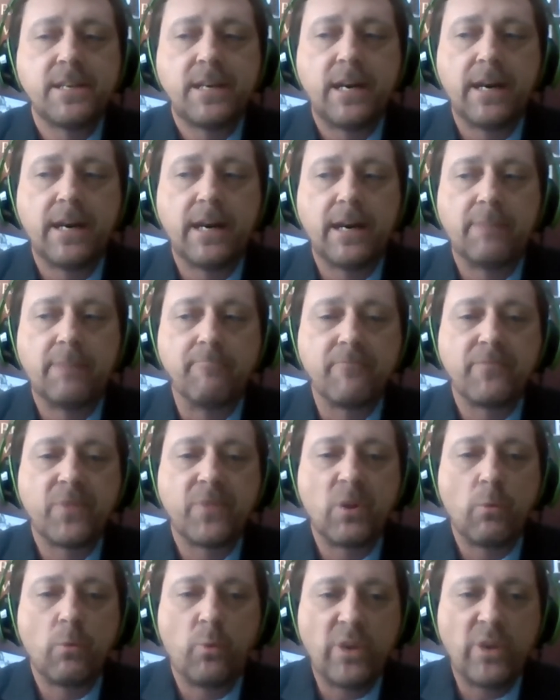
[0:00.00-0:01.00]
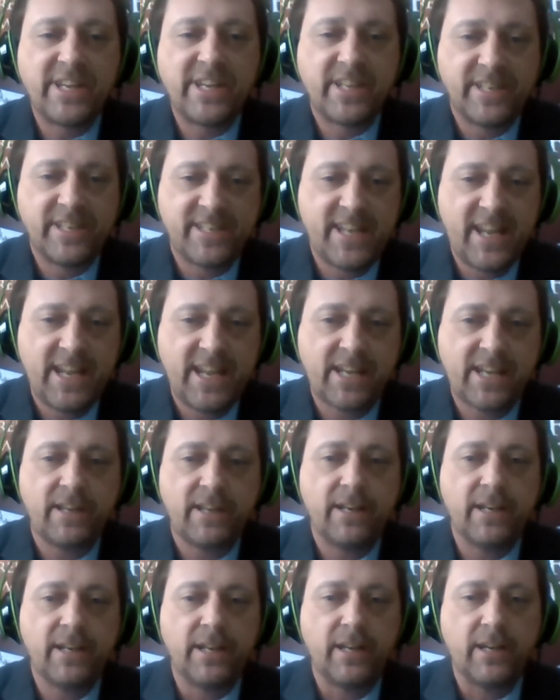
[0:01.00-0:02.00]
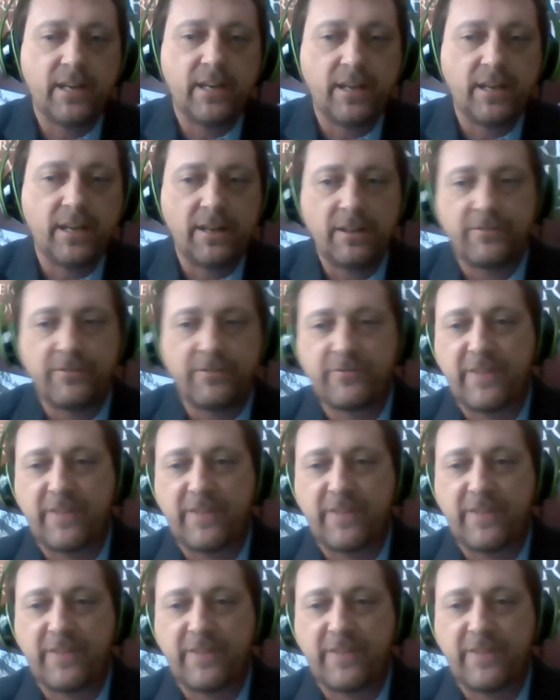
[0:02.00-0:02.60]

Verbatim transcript: Uh, we can take a, a, a,